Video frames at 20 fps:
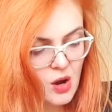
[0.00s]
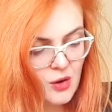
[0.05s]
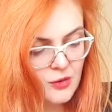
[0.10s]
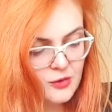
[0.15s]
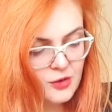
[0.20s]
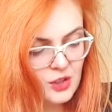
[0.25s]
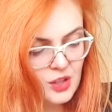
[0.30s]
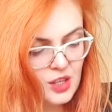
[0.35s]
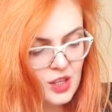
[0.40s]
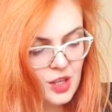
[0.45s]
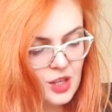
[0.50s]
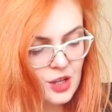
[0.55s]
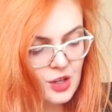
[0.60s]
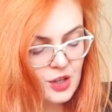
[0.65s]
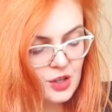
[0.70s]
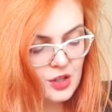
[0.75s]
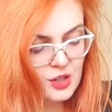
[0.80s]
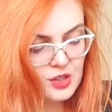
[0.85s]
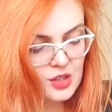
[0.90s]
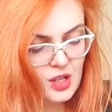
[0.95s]
of the
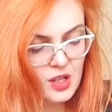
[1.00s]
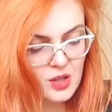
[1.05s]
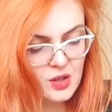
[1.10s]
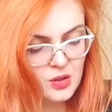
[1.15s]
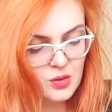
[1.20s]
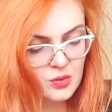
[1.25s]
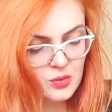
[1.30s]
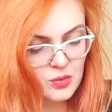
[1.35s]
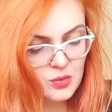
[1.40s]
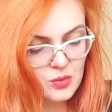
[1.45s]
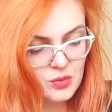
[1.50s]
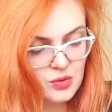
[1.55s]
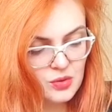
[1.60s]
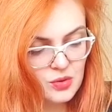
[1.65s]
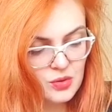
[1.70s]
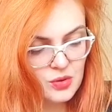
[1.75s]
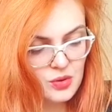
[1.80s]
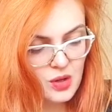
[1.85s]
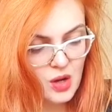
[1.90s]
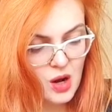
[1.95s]
ears and use
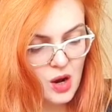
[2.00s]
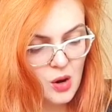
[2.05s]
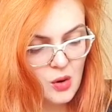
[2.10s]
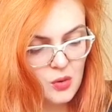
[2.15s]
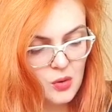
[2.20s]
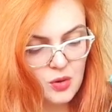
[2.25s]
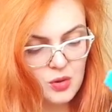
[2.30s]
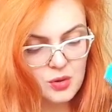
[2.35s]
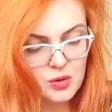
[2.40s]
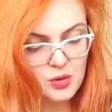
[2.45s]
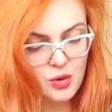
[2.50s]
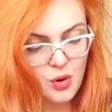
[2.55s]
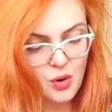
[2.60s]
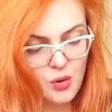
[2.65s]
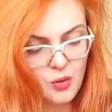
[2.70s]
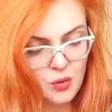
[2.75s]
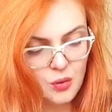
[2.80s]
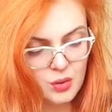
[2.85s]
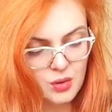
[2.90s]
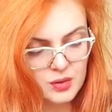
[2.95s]
our
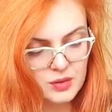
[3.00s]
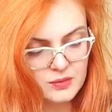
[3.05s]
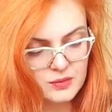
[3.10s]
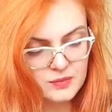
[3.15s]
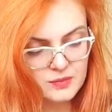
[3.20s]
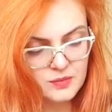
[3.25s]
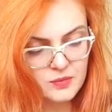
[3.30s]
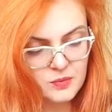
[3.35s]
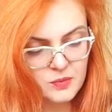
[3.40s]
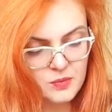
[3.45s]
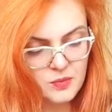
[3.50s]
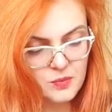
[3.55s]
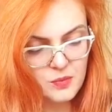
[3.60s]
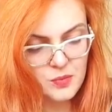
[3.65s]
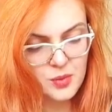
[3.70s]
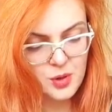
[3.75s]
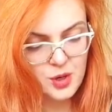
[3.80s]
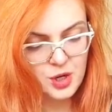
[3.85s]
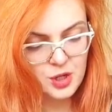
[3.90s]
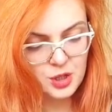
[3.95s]
roll.
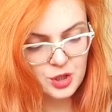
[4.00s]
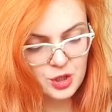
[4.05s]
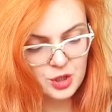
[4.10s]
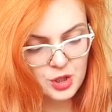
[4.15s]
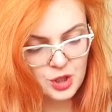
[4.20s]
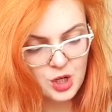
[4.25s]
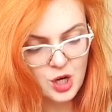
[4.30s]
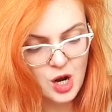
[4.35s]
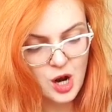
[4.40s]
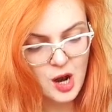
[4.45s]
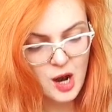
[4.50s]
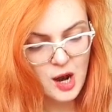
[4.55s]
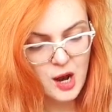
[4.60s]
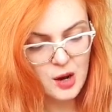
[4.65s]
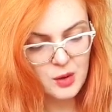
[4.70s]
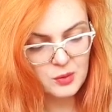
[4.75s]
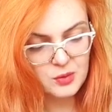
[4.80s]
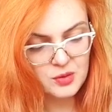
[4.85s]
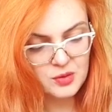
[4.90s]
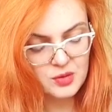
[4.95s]
Brush
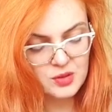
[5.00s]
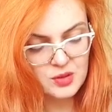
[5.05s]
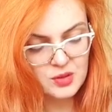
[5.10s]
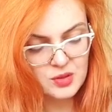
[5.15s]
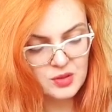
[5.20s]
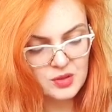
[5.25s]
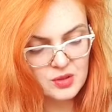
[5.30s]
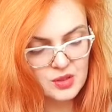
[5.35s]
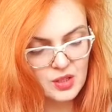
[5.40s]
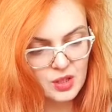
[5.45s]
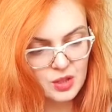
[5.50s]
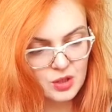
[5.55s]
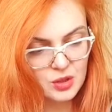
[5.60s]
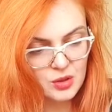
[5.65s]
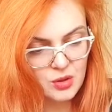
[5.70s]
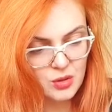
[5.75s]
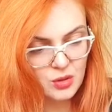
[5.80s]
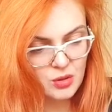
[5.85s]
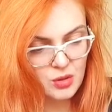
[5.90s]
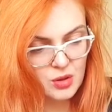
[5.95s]
out this section
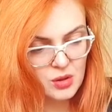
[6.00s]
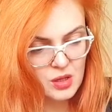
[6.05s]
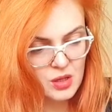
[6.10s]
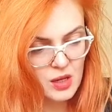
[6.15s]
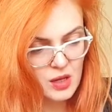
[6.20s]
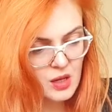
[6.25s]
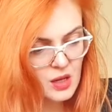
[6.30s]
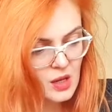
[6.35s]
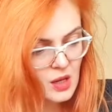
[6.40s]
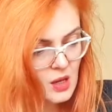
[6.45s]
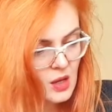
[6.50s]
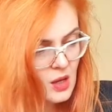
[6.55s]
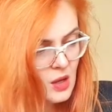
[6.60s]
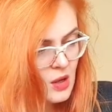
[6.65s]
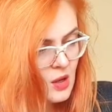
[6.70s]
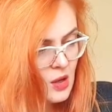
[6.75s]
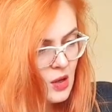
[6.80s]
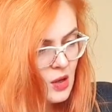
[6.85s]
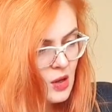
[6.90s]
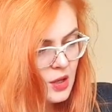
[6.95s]
thoroughly.
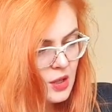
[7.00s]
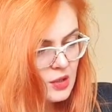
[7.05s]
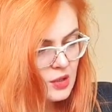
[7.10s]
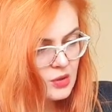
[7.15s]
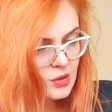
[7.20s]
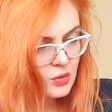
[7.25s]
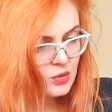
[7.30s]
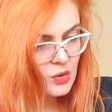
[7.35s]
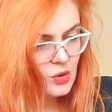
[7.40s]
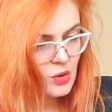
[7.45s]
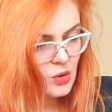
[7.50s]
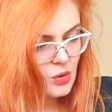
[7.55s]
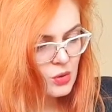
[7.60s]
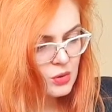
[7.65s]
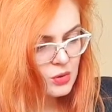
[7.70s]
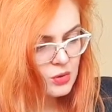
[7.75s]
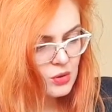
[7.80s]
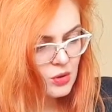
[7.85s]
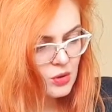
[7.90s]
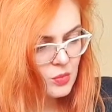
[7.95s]
Okay, so the roll
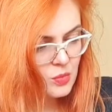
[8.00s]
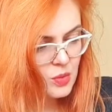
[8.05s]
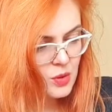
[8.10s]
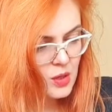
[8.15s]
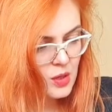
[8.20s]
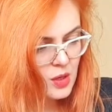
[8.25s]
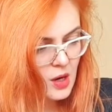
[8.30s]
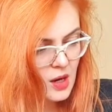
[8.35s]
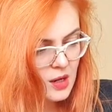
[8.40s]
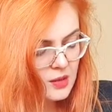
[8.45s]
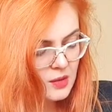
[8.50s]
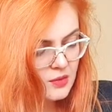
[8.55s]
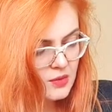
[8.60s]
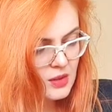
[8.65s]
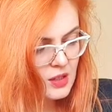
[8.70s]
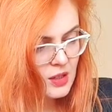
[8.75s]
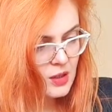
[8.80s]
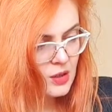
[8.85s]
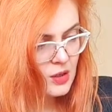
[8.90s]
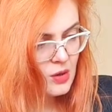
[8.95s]
is gonna be kind of
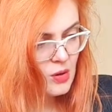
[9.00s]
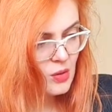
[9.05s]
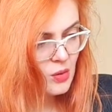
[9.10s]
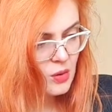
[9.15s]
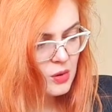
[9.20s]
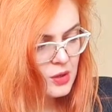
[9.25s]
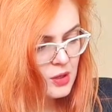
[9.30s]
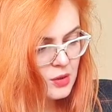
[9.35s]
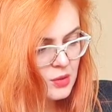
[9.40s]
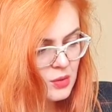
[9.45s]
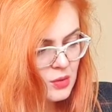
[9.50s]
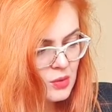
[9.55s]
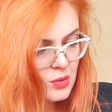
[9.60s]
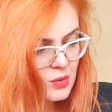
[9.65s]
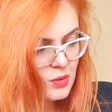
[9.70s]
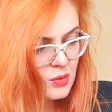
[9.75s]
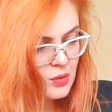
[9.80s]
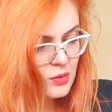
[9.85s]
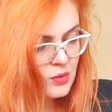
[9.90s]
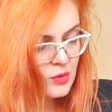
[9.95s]
like a roll that you
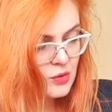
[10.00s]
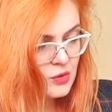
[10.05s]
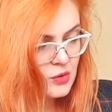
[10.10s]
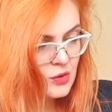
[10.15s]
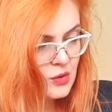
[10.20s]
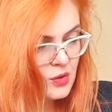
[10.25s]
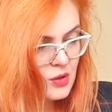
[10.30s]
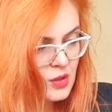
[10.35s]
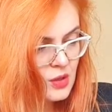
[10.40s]
use